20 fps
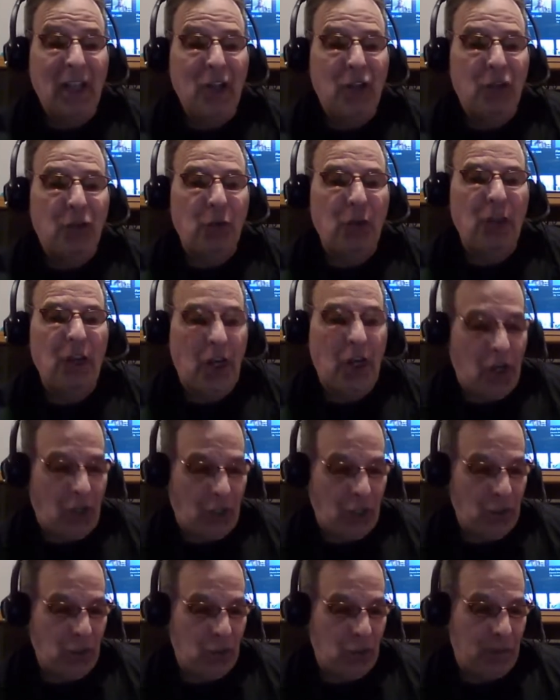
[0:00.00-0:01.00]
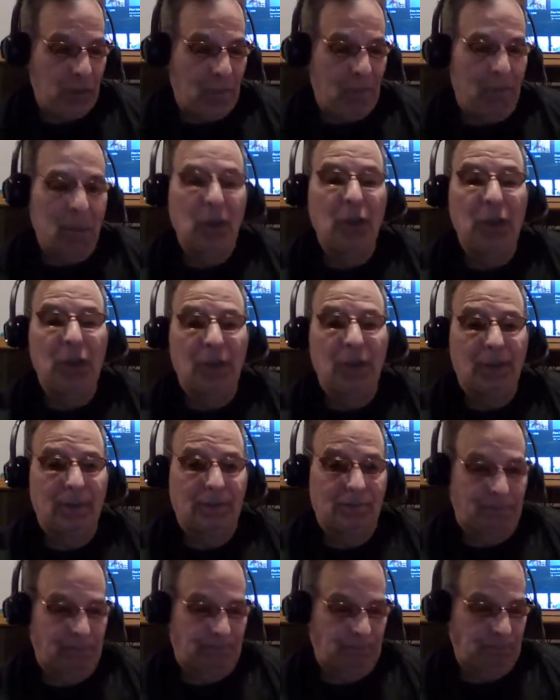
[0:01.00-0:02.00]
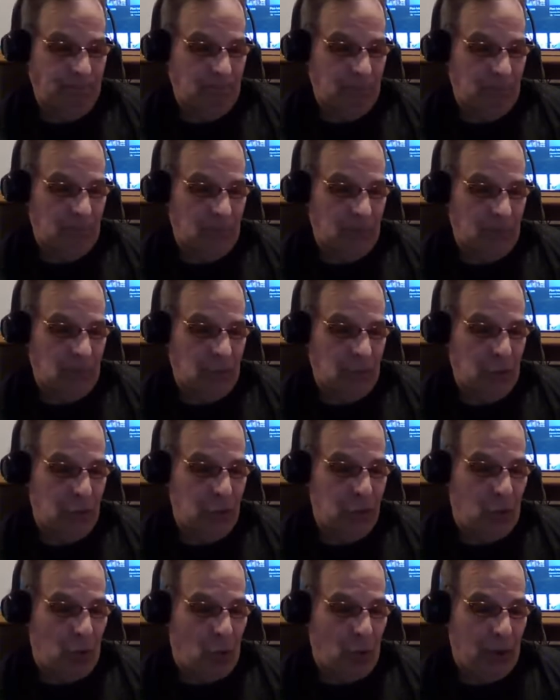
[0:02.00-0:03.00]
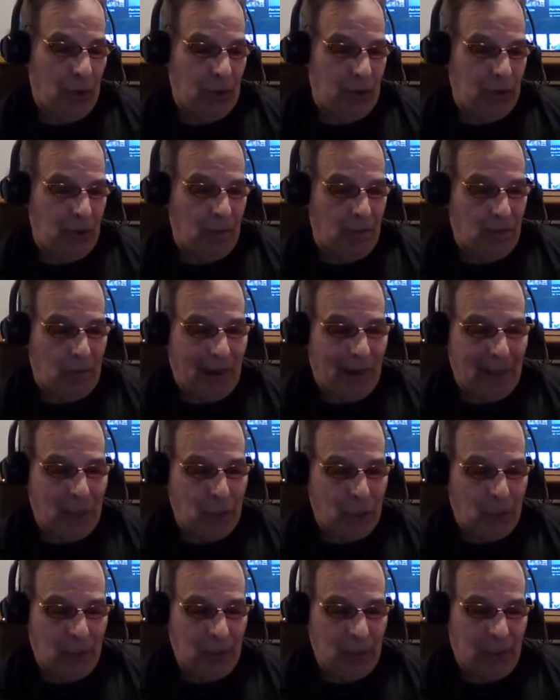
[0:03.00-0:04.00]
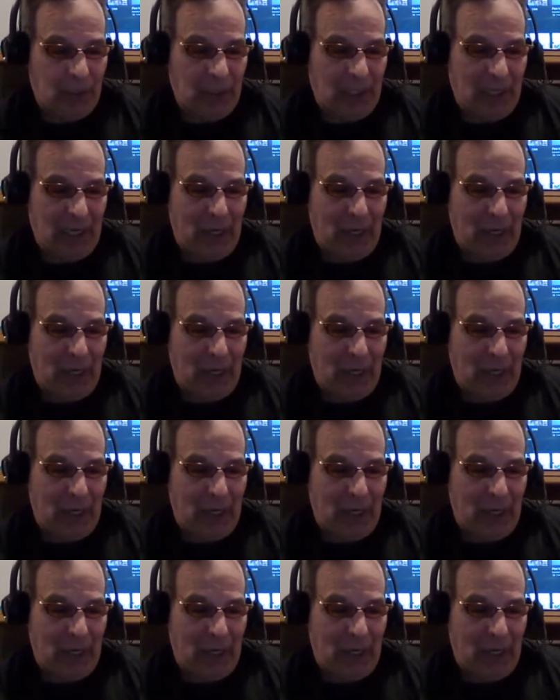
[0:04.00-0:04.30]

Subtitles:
300 million is going to migrant